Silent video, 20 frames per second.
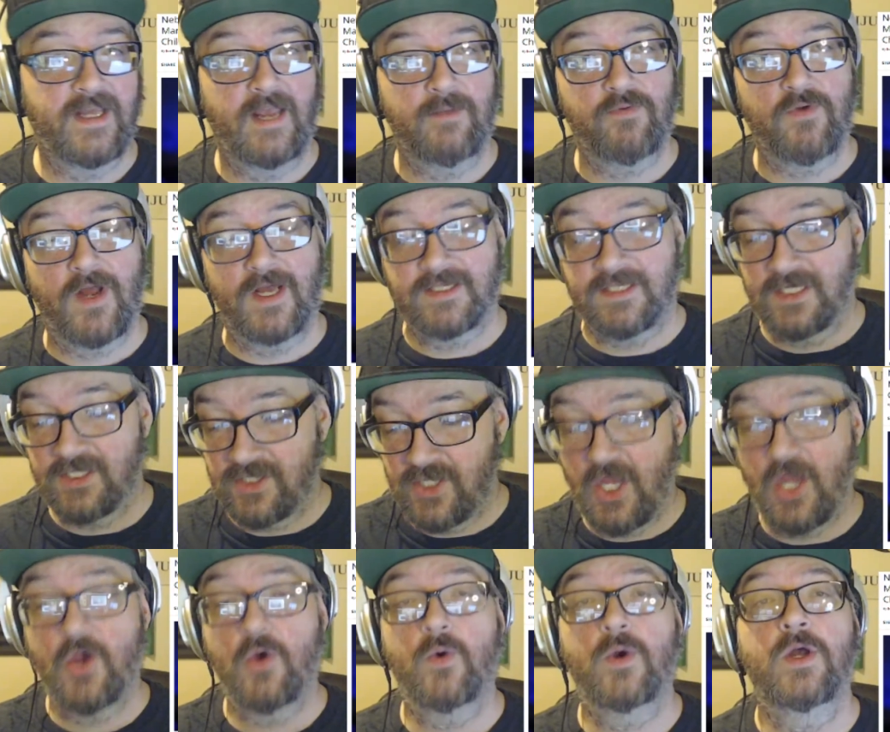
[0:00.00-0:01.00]
process.
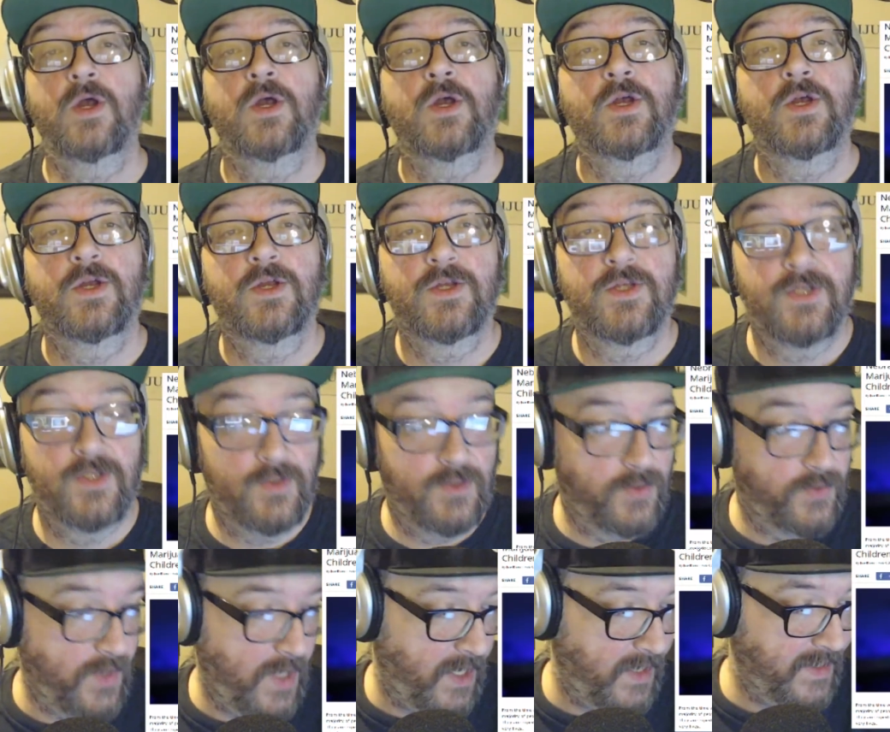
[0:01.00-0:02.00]
No, you do
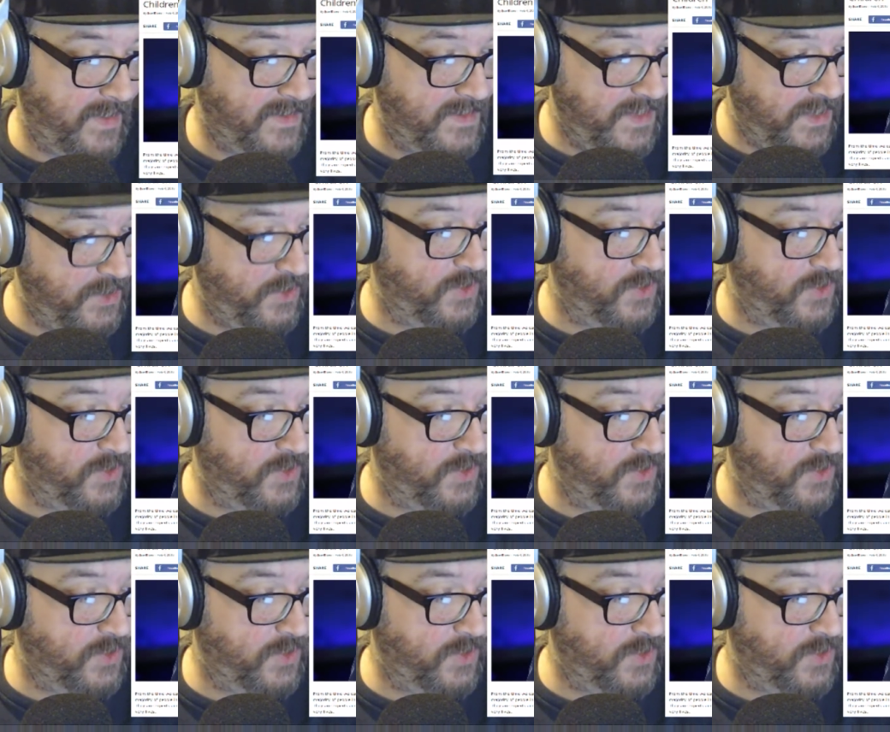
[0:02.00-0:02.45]
not. He continues